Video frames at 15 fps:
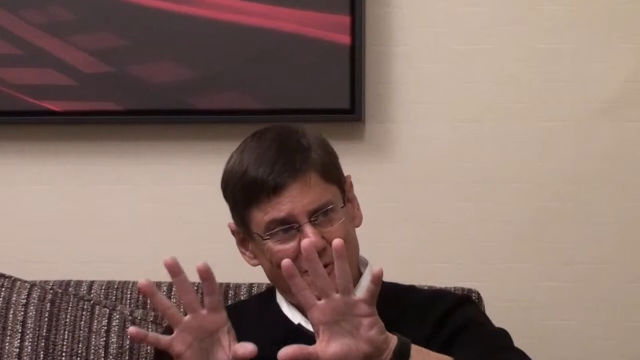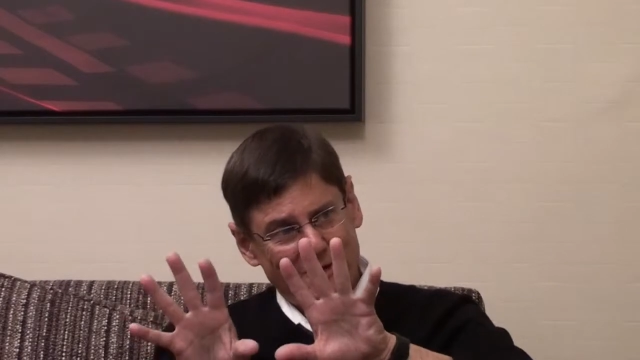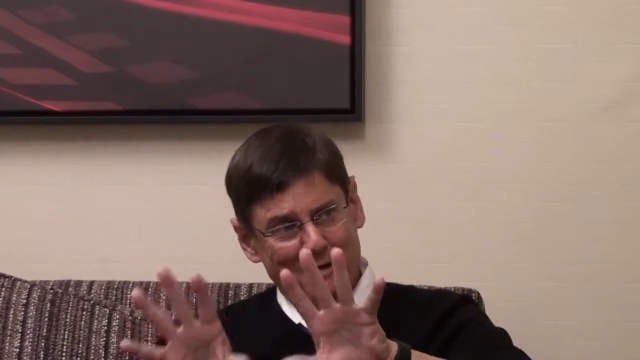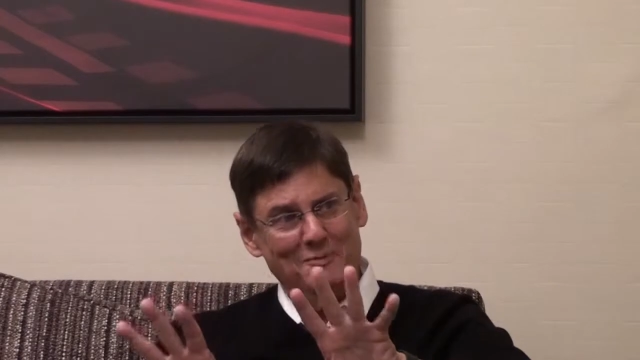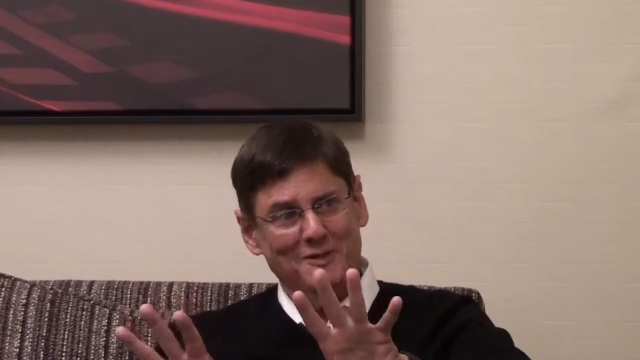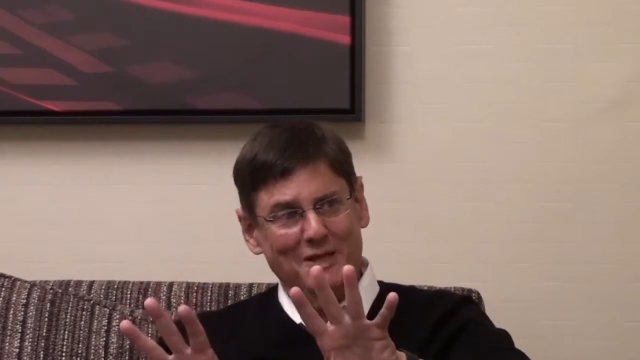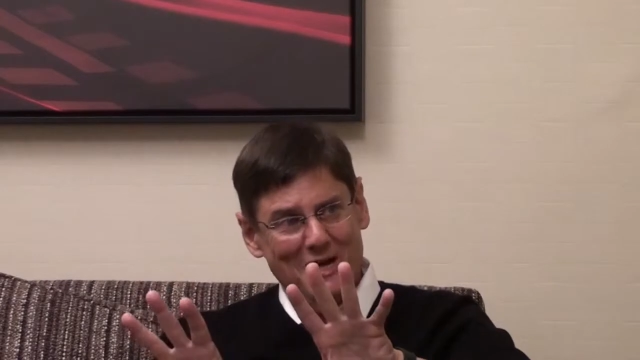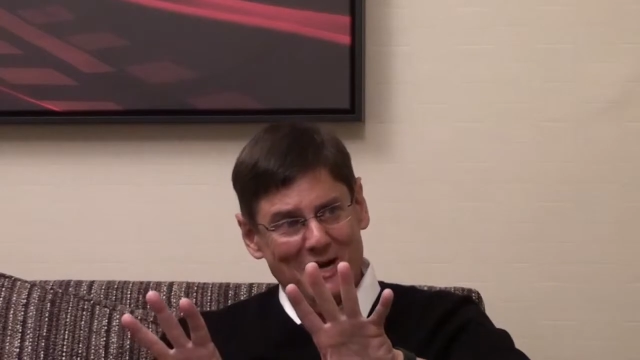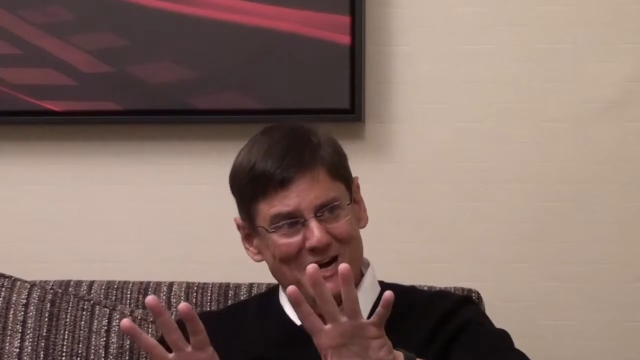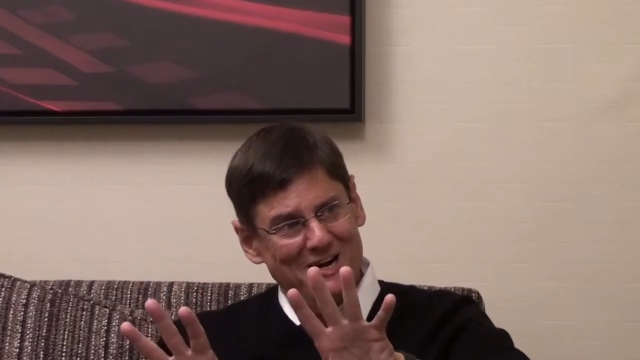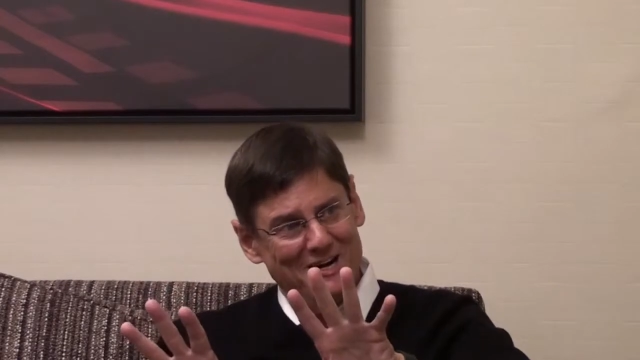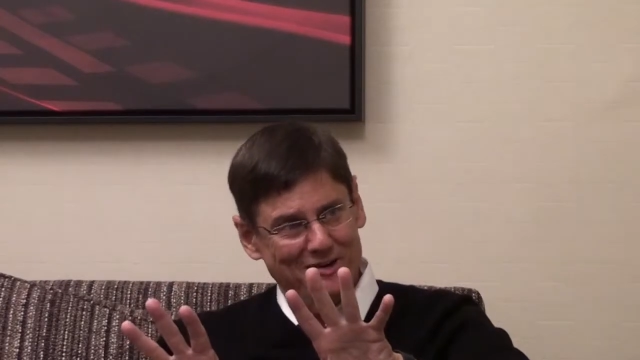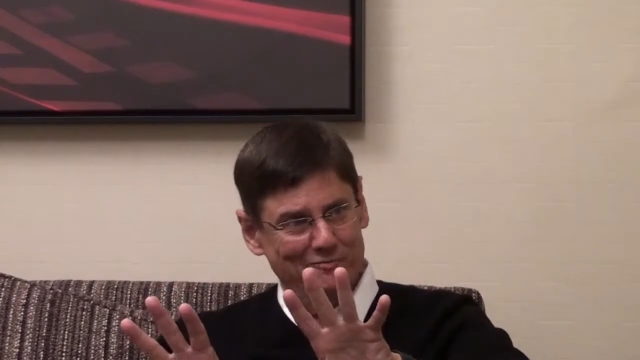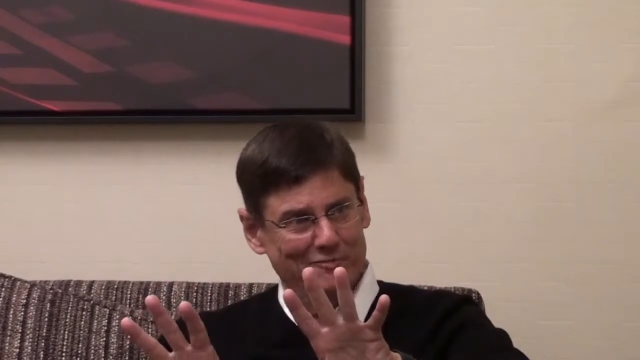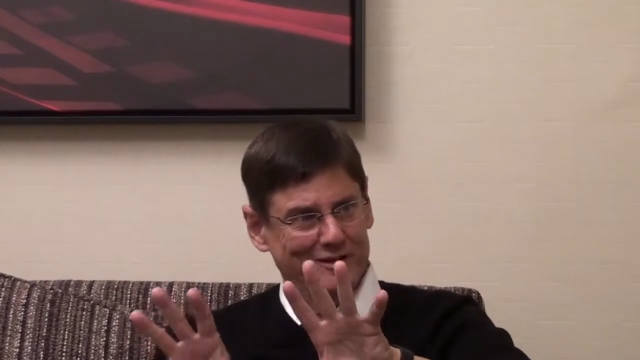come
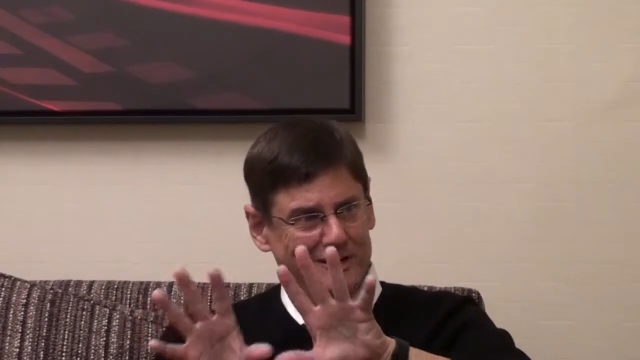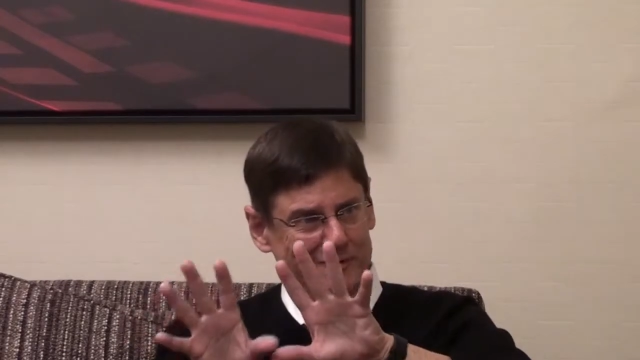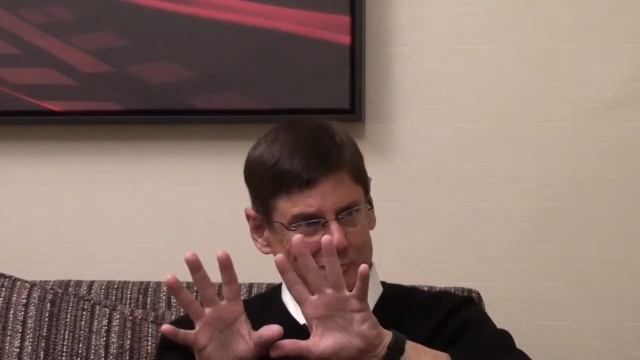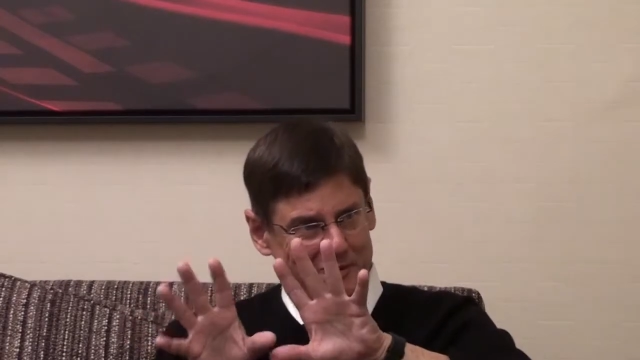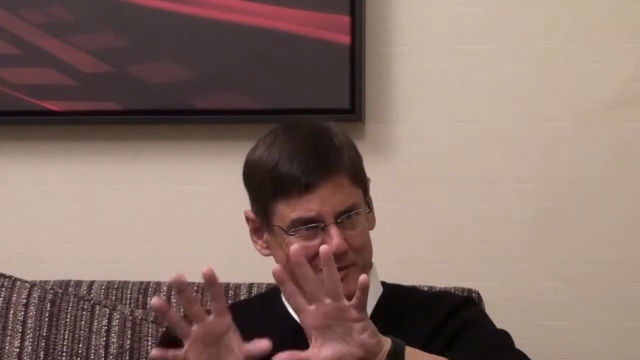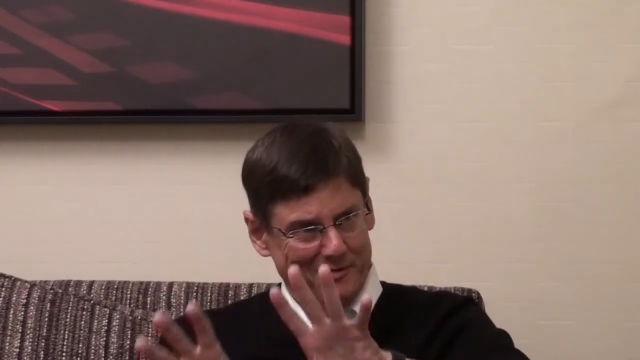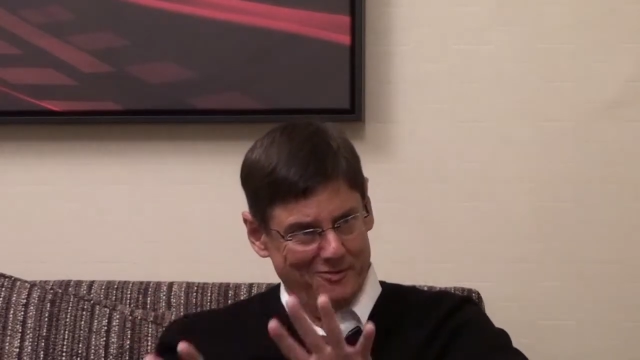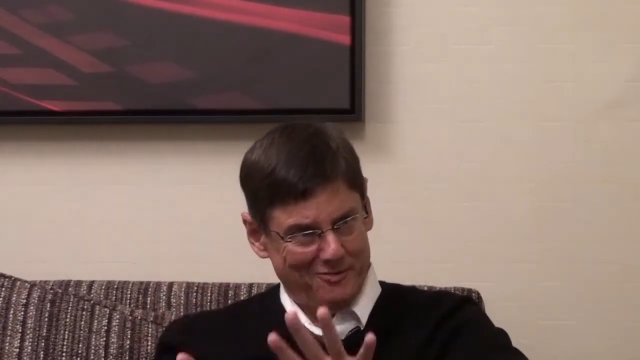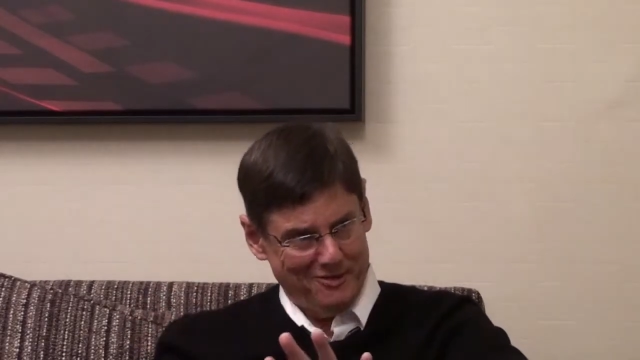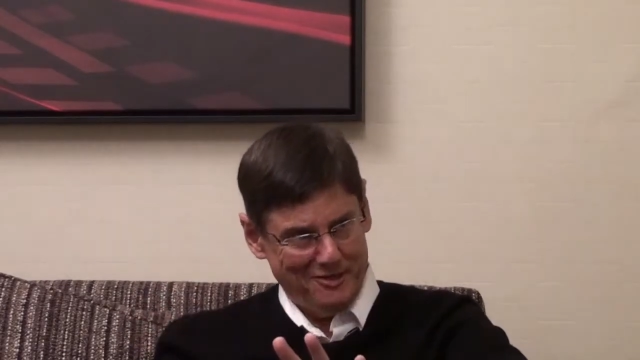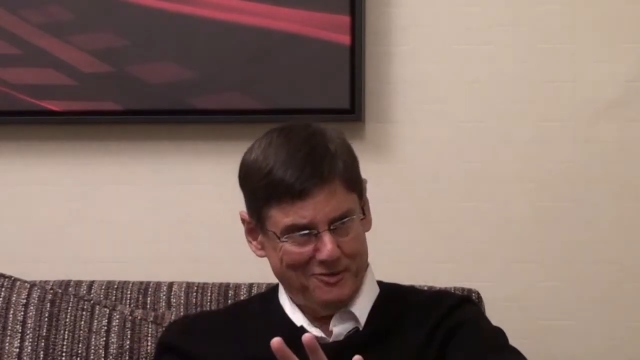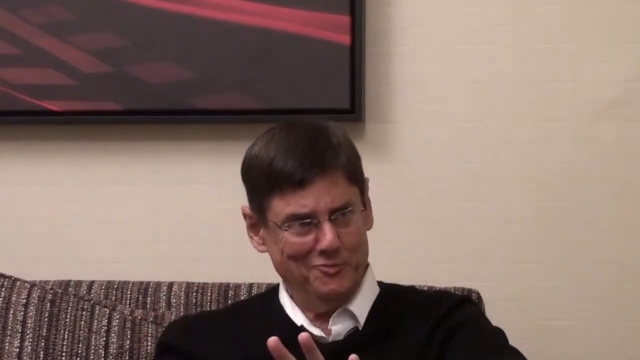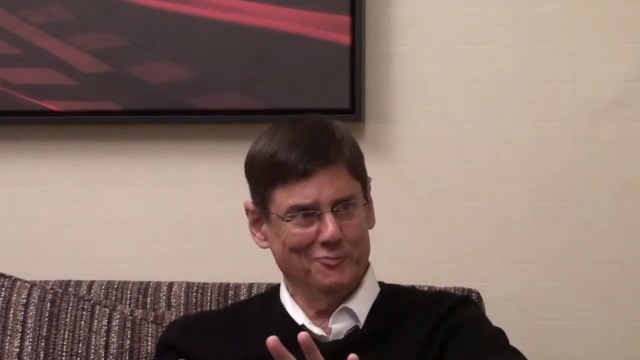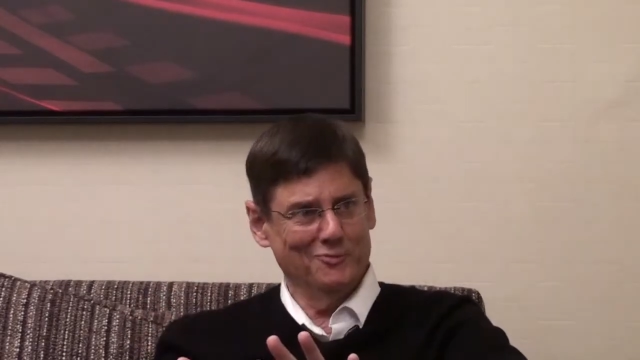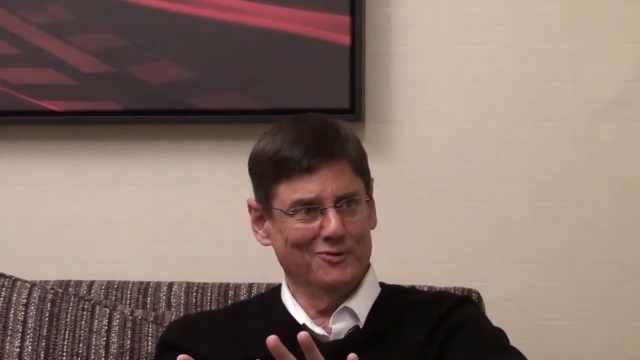alive that had been your
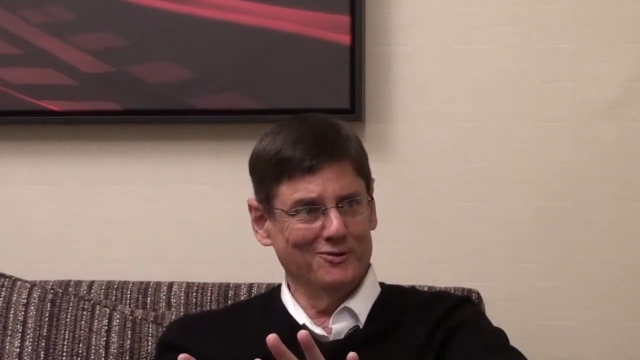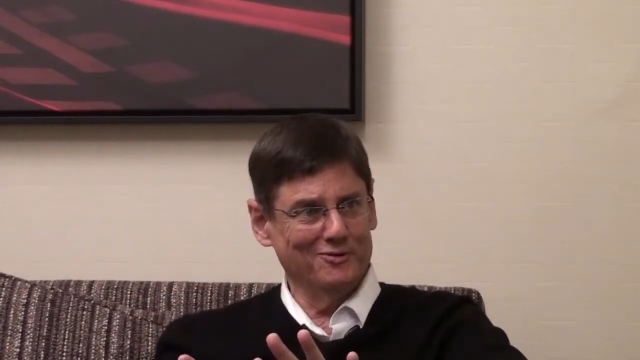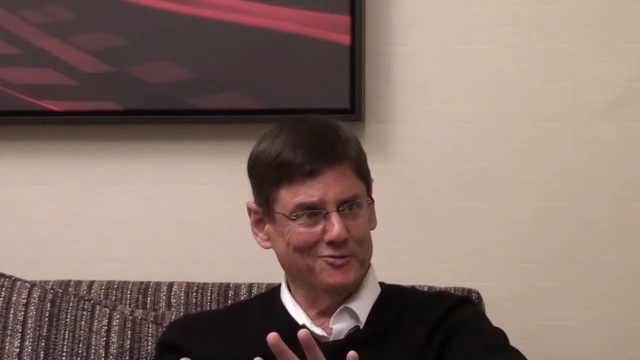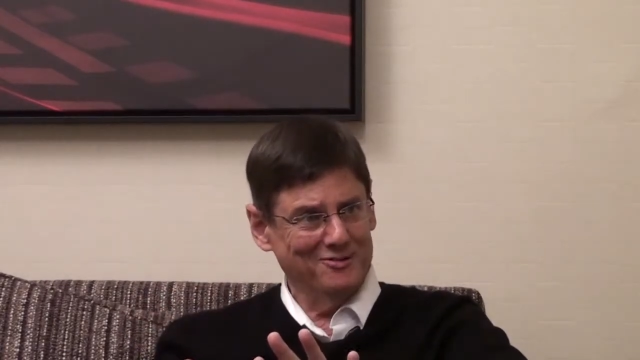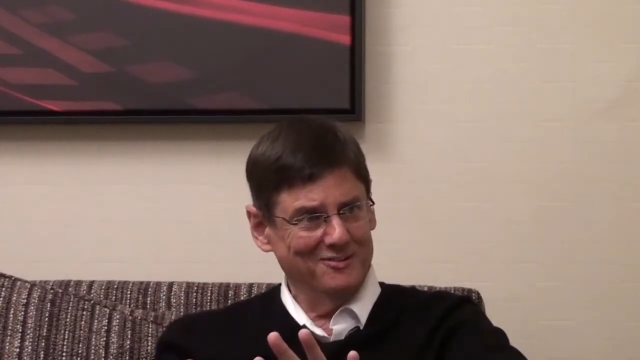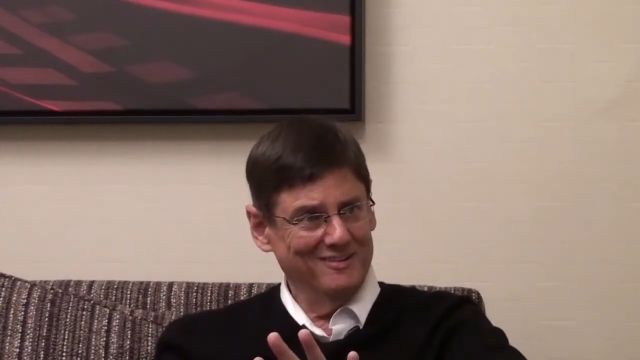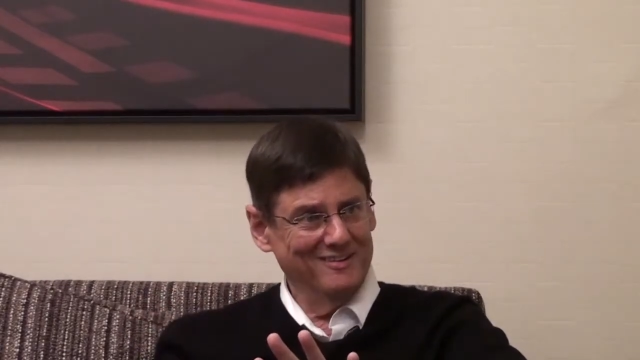textbooks